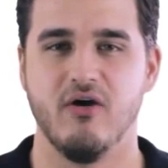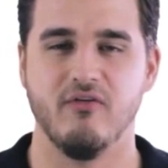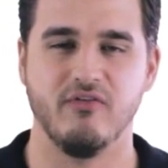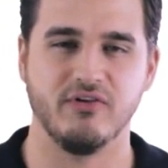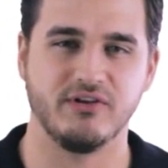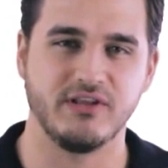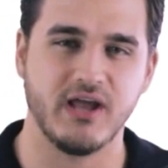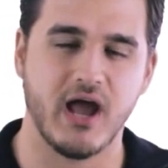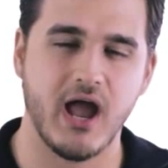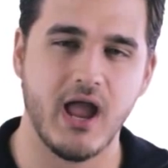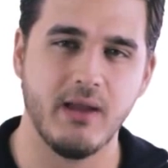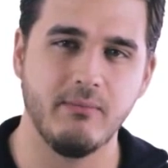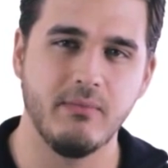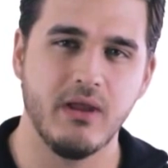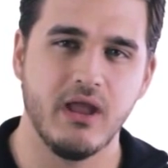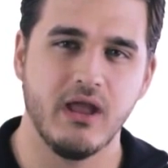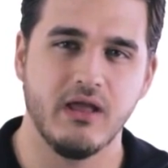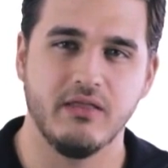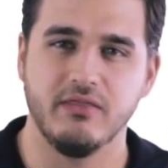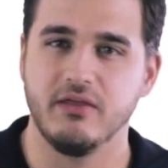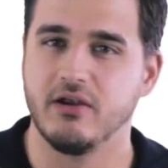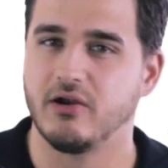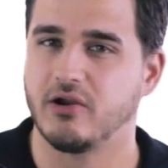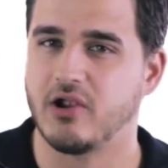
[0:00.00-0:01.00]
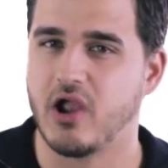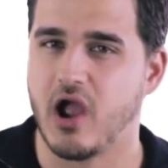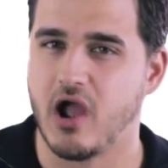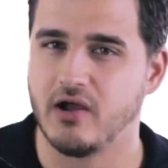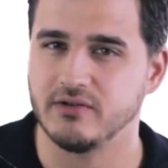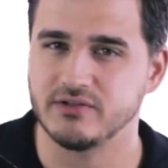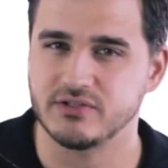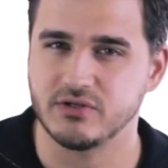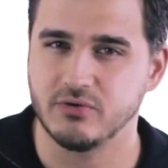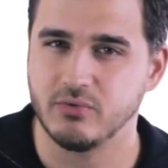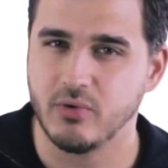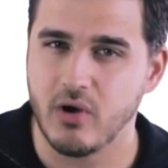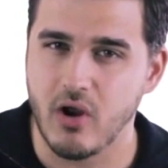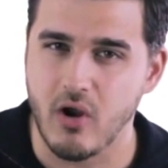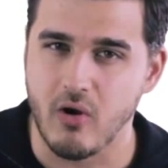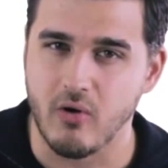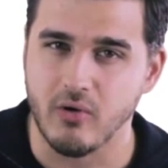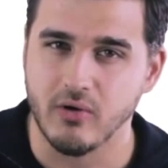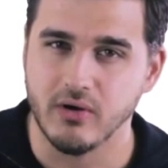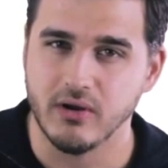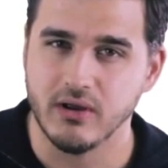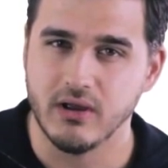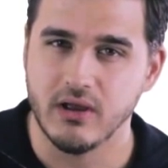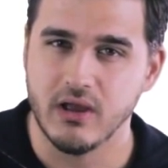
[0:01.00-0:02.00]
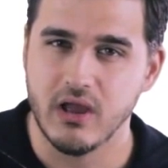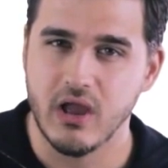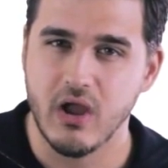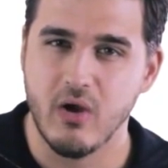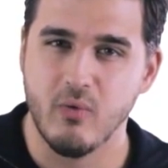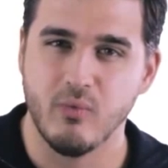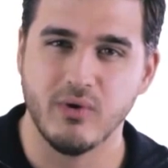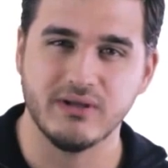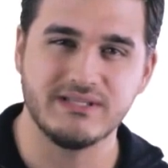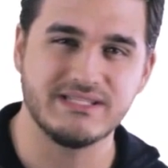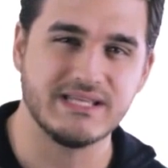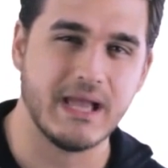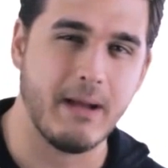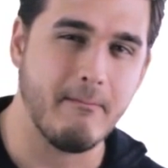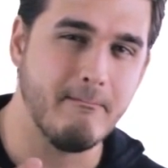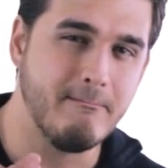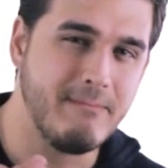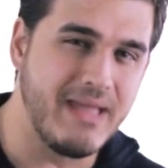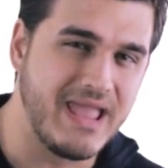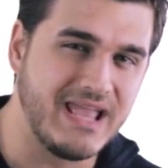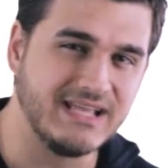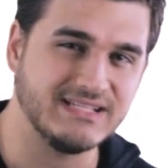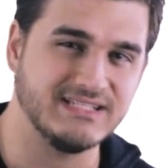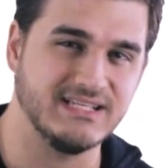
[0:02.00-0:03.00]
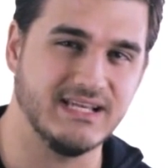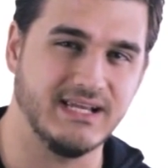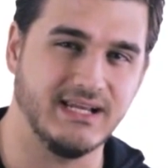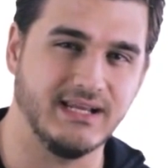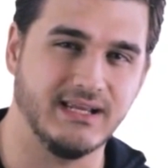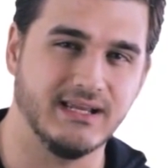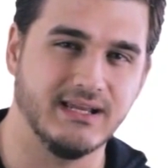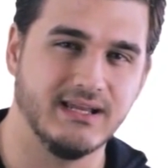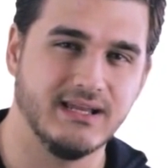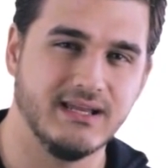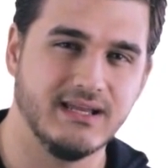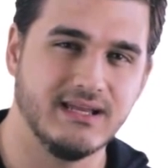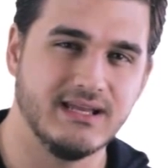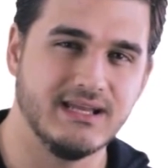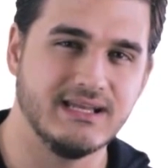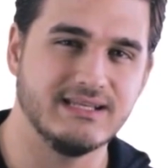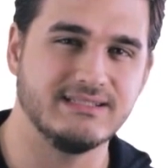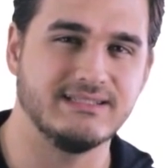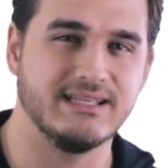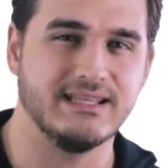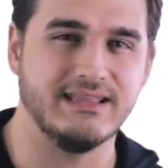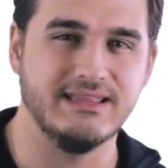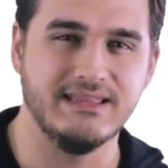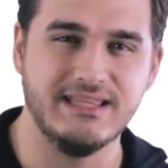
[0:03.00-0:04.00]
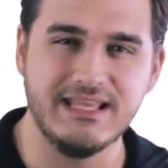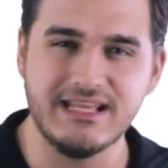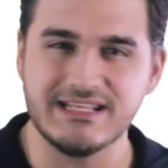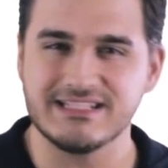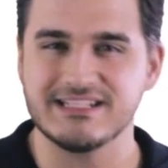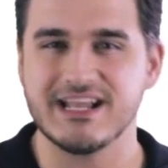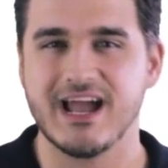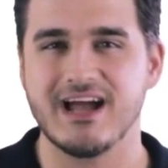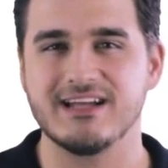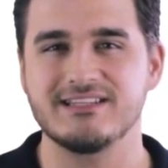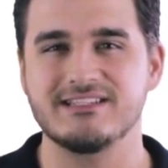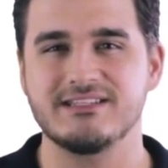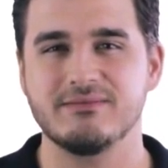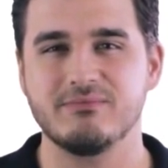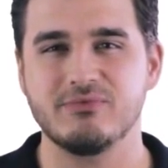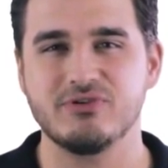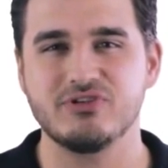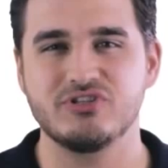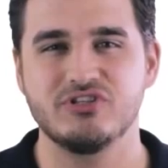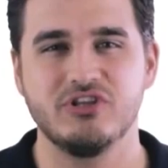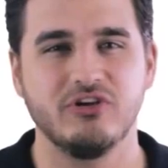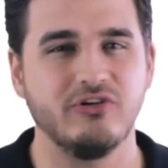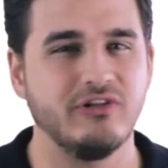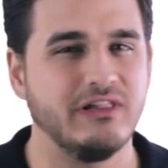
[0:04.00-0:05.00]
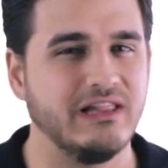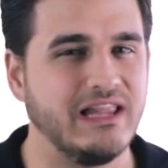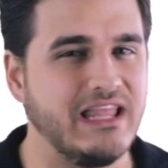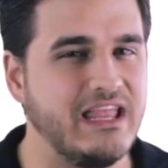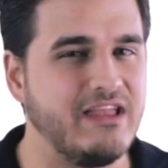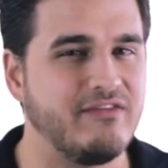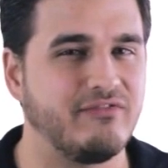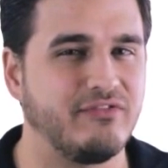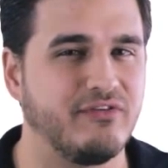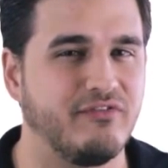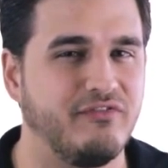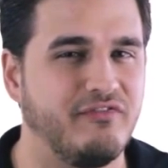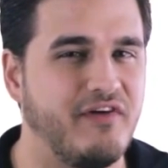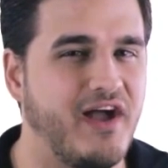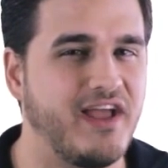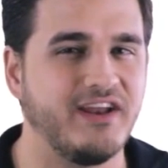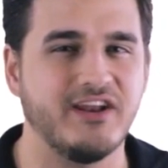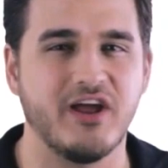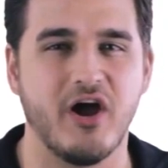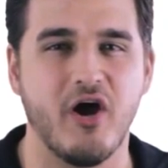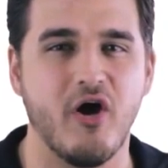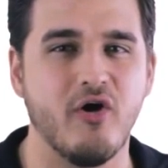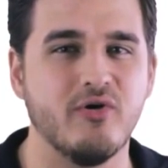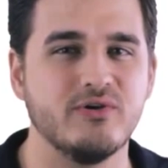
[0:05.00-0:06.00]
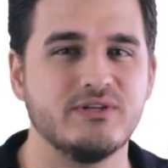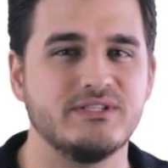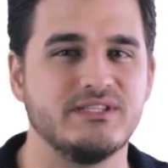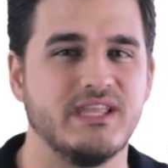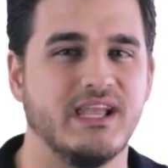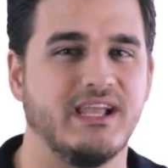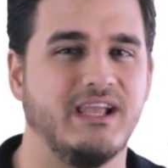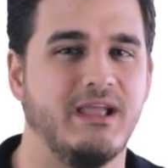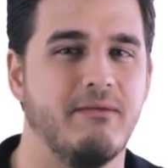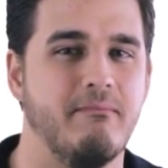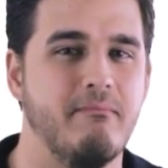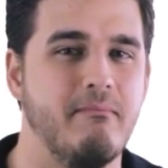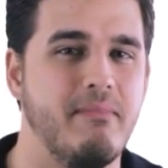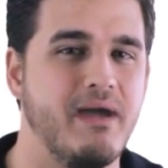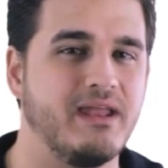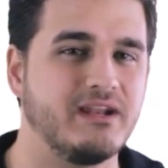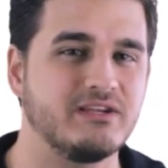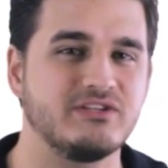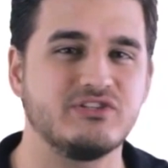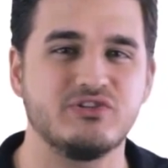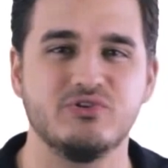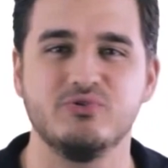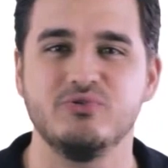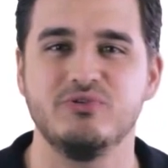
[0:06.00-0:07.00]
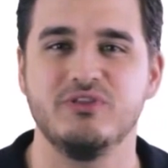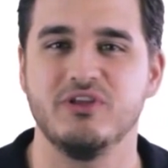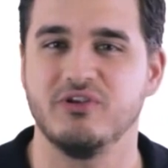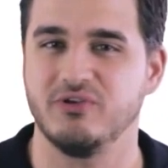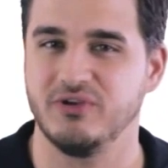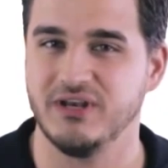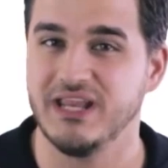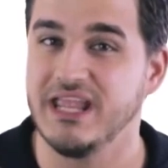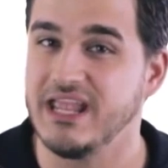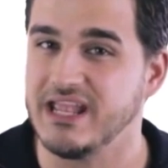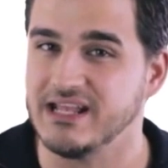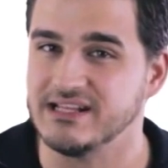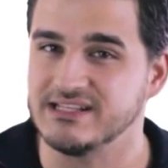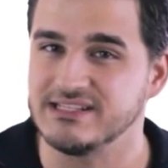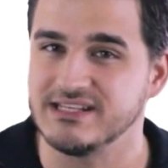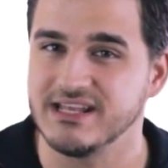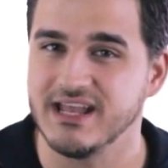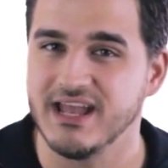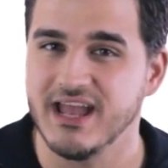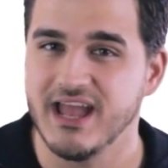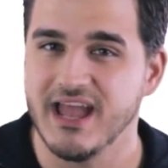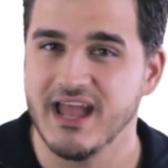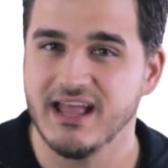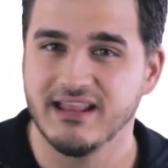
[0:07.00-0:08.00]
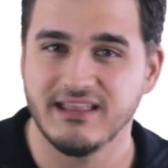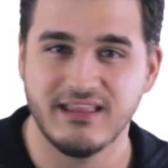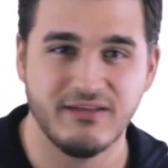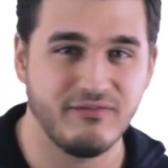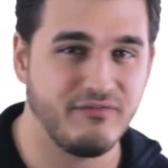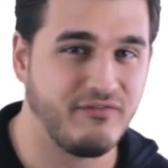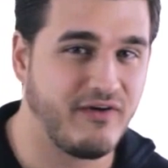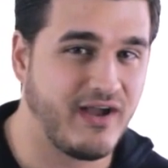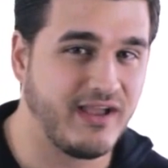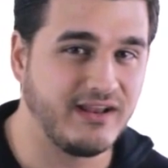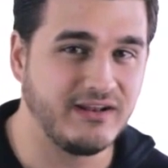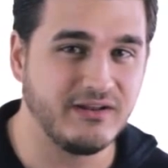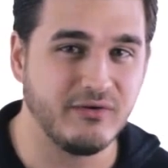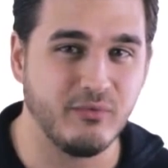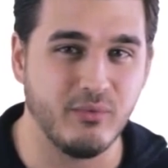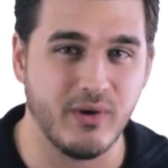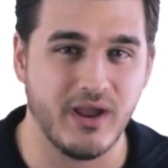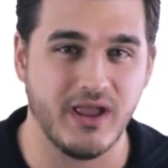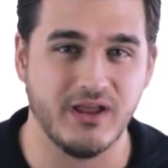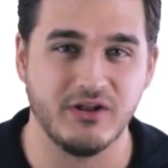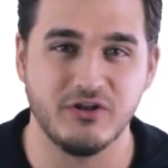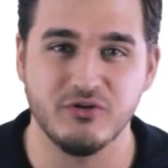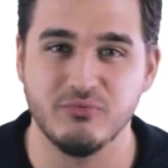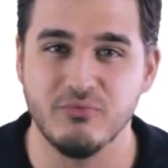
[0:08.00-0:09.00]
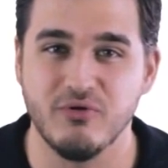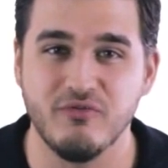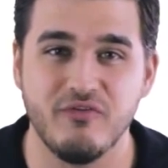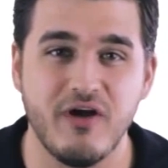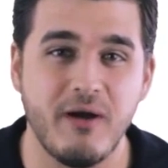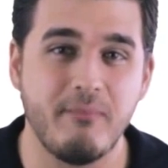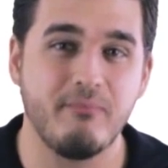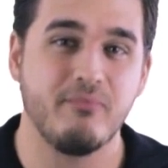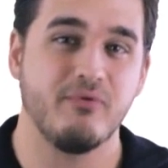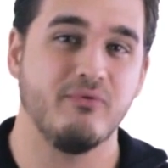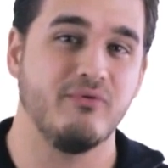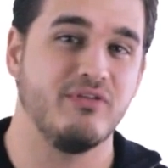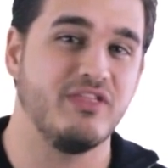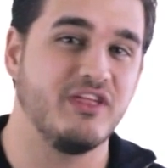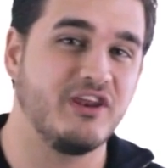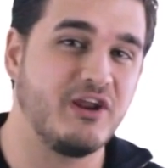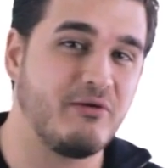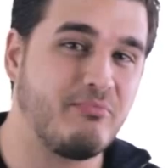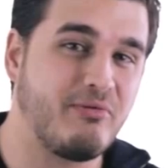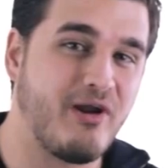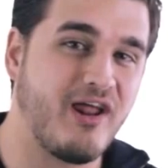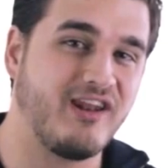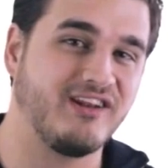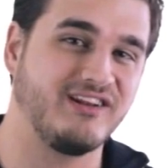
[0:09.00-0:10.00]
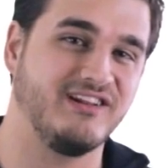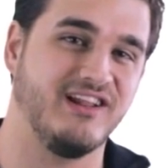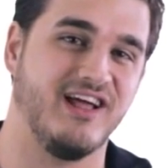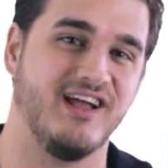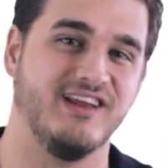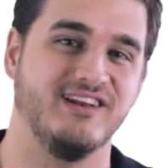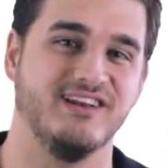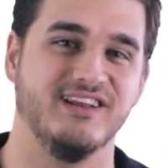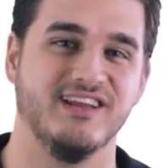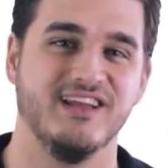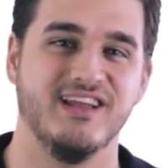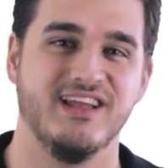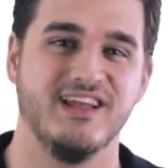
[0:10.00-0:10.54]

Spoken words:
Over time, their accounts grow. What's amazing is that these customers don't leave to find a host that can better suit their needs. They find a way to move up within our product line,